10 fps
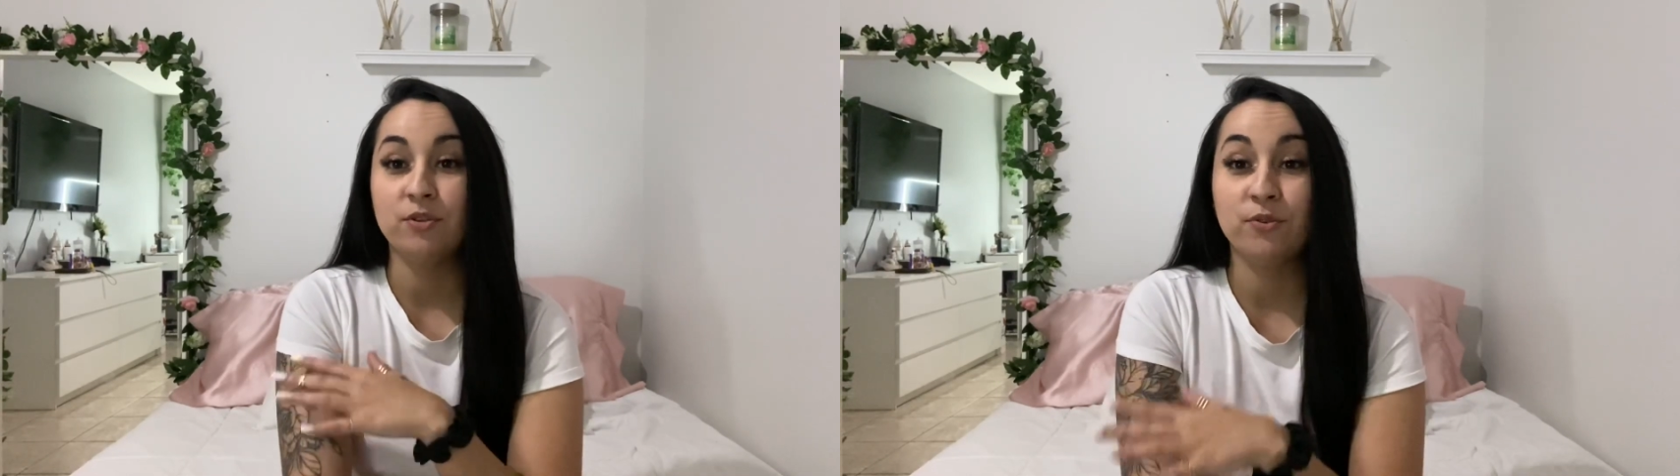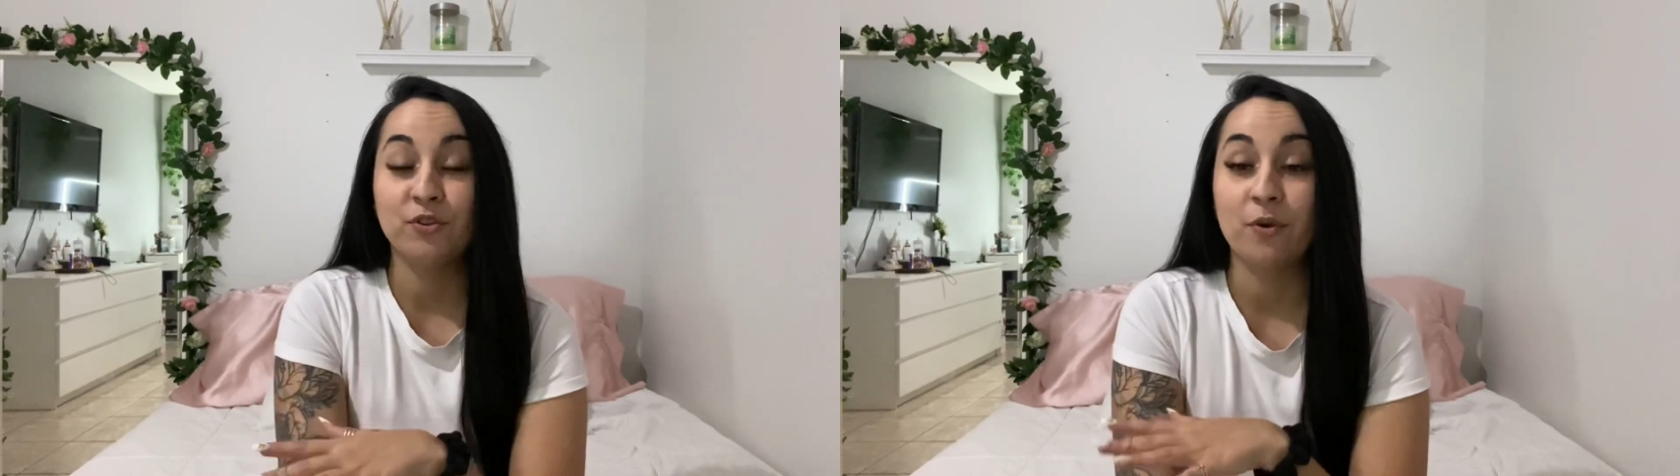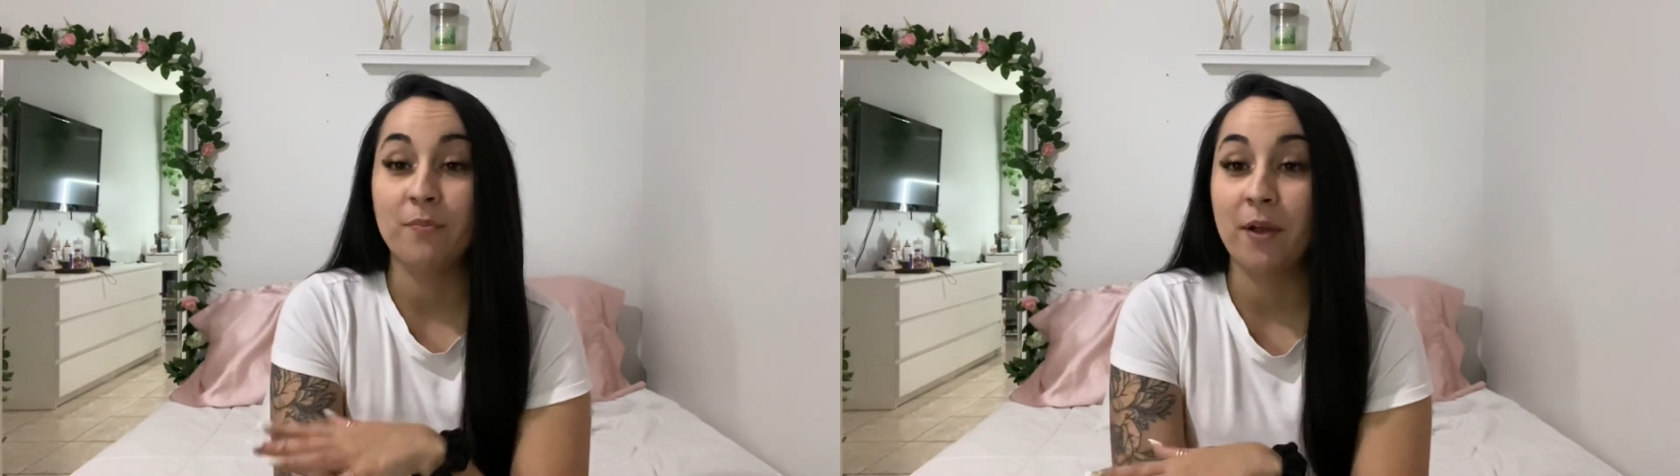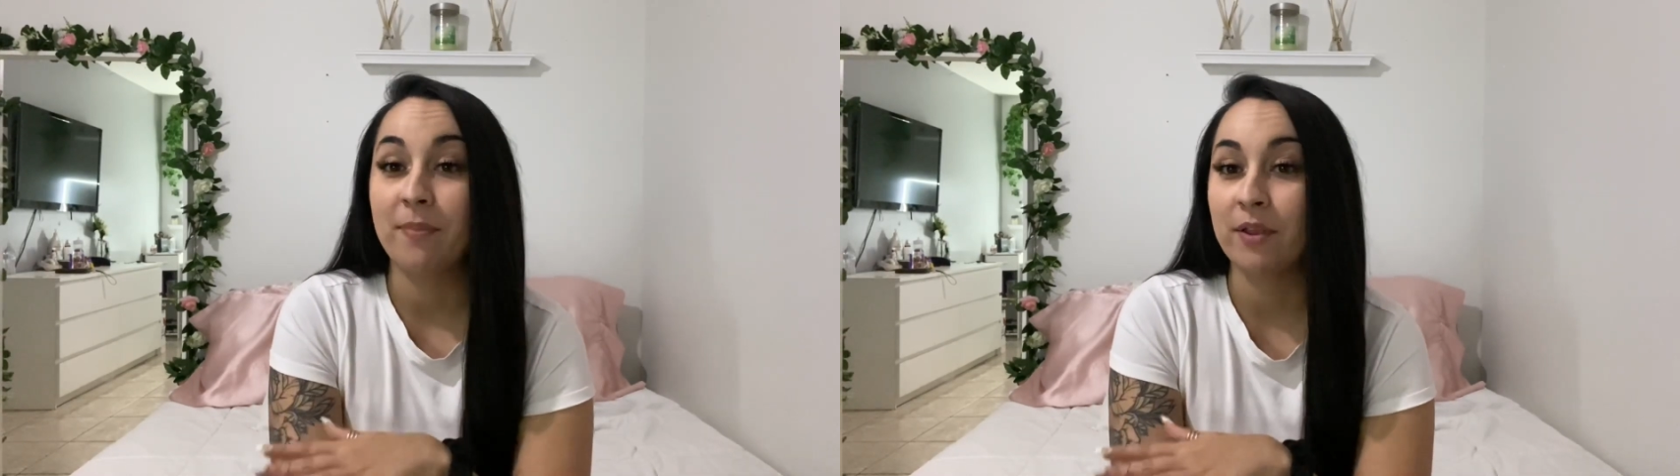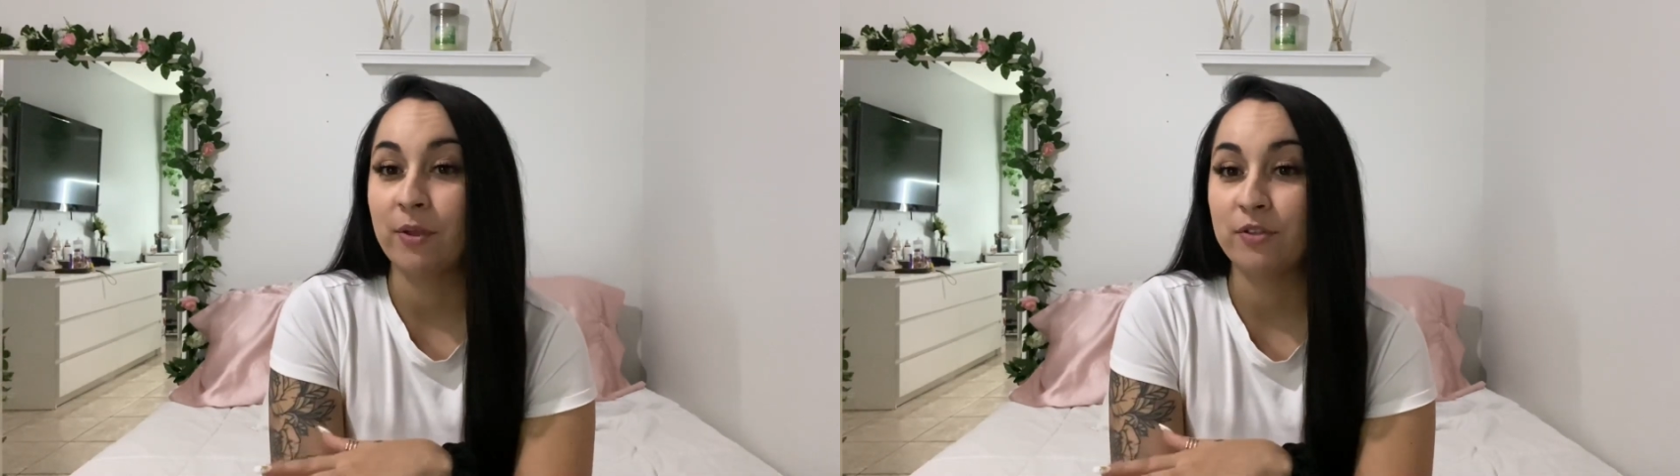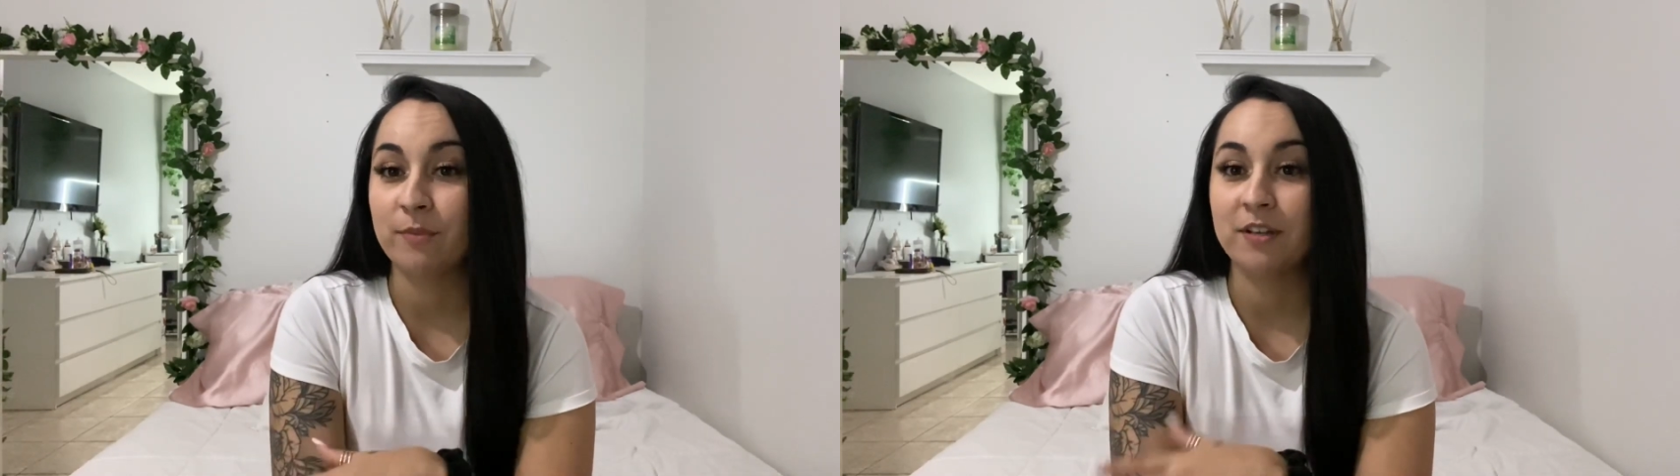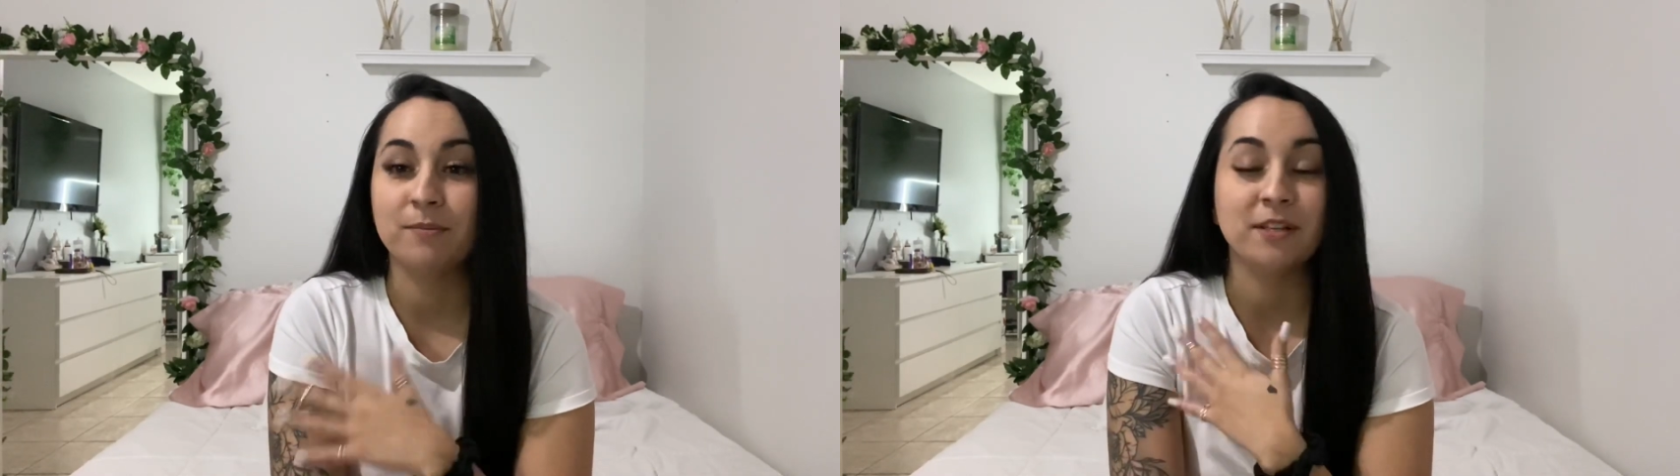using your butt pillow too much,